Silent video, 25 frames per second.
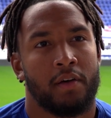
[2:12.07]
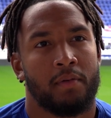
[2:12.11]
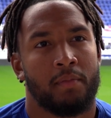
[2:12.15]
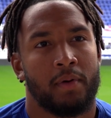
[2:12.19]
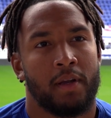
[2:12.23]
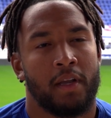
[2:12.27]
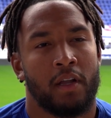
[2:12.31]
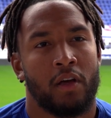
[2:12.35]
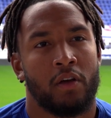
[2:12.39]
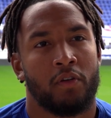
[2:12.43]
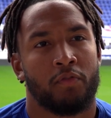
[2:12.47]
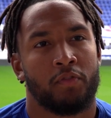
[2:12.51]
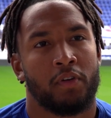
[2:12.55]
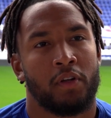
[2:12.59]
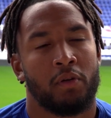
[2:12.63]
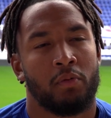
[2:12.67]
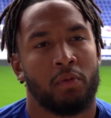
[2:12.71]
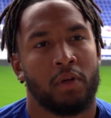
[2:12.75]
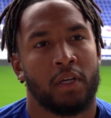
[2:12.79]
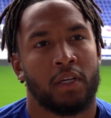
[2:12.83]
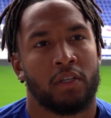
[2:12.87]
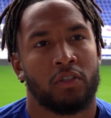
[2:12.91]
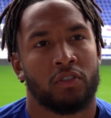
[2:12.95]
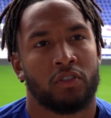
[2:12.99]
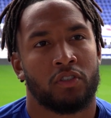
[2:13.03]
and hopefully
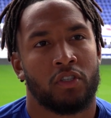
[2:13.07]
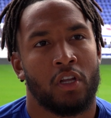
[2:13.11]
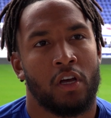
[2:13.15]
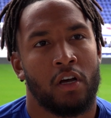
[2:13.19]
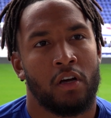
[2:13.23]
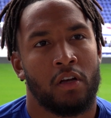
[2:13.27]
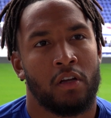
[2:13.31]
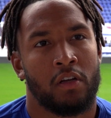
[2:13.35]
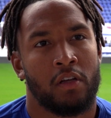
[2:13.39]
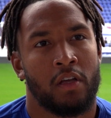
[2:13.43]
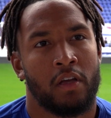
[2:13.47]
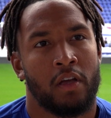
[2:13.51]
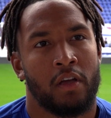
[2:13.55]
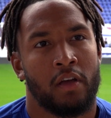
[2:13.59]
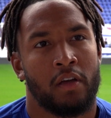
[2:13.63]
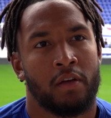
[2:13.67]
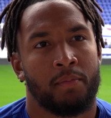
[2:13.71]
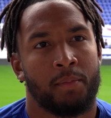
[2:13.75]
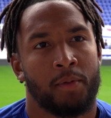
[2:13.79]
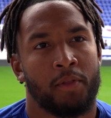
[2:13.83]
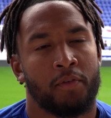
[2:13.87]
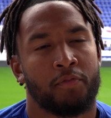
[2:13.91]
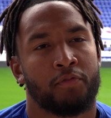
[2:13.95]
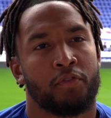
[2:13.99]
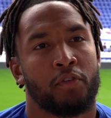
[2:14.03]
we can start
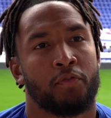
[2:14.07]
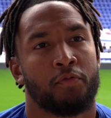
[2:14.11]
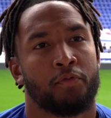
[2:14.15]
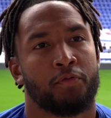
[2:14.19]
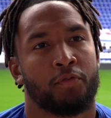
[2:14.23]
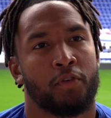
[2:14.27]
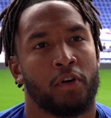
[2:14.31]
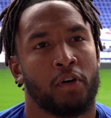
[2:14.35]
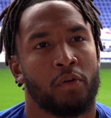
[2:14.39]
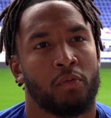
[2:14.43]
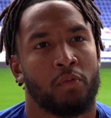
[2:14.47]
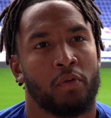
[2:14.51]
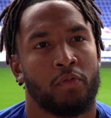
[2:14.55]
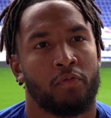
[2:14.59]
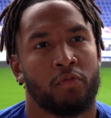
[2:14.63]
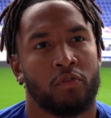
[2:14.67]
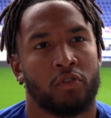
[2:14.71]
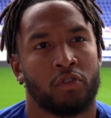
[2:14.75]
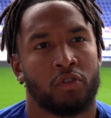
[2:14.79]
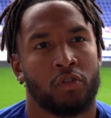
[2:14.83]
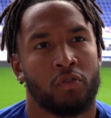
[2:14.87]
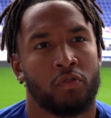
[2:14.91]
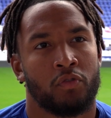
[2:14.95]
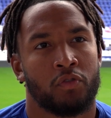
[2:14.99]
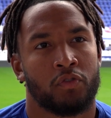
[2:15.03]
on the front foot with
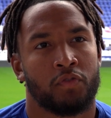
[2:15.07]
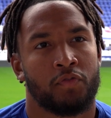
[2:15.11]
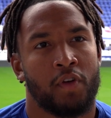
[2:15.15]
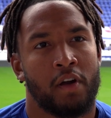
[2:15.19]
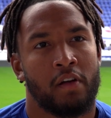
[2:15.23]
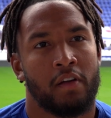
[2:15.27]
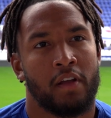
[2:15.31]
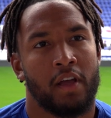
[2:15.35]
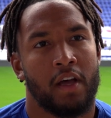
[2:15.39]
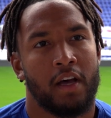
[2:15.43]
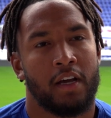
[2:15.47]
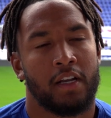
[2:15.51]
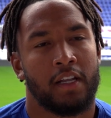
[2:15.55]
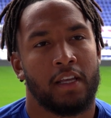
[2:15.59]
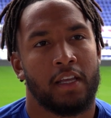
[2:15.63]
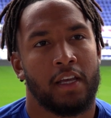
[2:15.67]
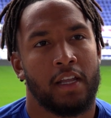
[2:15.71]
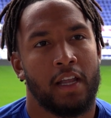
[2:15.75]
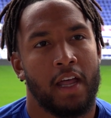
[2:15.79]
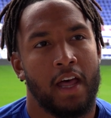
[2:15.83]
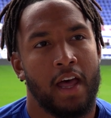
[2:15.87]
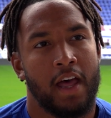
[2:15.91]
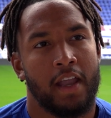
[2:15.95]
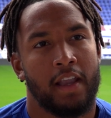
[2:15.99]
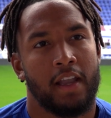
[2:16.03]
results very early,
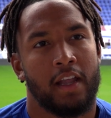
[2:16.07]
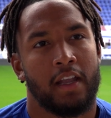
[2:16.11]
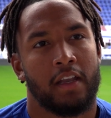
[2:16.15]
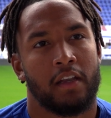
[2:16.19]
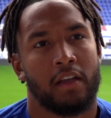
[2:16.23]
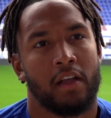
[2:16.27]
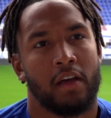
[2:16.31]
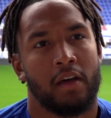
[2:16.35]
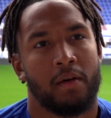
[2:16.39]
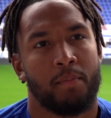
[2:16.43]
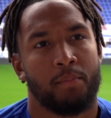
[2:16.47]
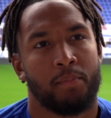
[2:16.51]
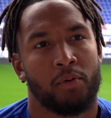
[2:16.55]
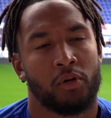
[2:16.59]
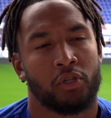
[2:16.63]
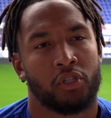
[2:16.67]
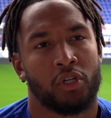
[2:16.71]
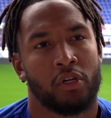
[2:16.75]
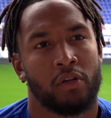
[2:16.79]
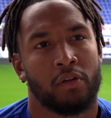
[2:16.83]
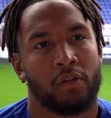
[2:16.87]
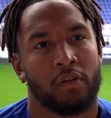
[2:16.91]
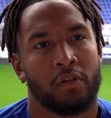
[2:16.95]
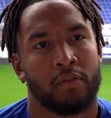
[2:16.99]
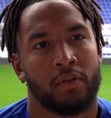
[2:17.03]
and then push
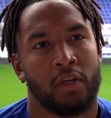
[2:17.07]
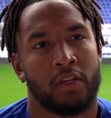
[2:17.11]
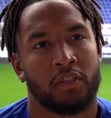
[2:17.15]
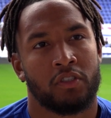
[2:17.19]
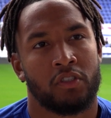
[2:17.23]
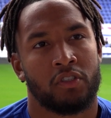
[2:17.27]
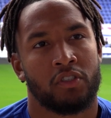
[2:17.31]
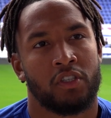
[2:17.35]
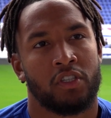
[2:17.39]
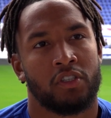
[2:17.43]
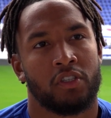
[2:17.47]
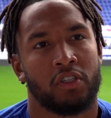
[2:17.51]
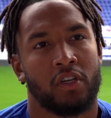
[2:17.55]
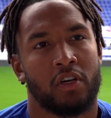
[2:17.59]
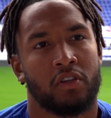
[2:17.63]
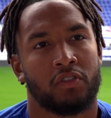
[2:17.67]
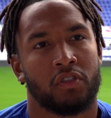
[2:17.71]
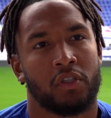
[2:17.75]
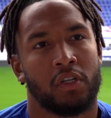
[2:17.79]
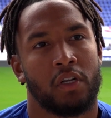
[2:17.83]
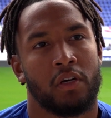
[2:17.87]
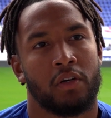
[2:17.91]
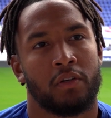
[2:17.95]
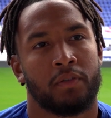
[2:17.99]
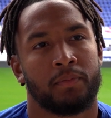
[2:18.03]
on as the season goes
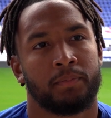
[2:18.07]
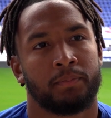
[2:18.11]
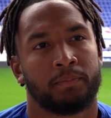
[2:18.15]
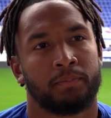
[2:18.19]
along.